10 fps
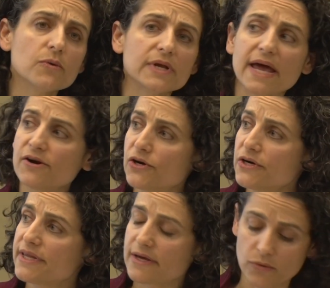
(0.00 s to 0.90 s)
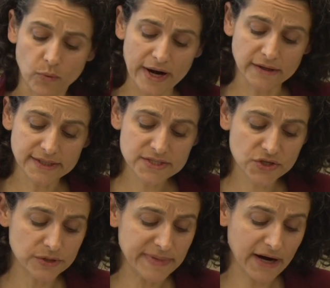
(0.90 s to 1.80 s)
When I heard that wireless
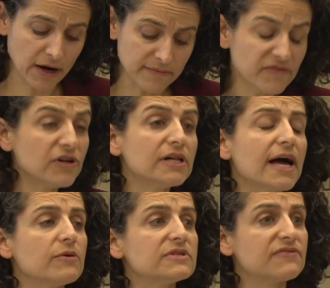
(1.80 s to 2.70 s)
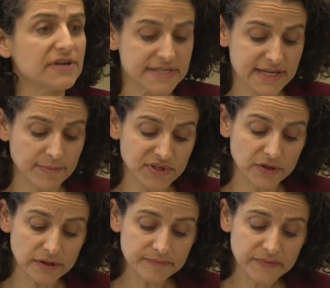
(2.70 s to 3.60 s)
could be harmful, I was very
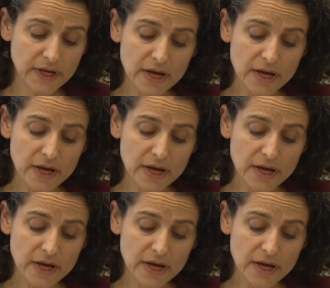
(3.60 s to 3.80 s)
skeptical.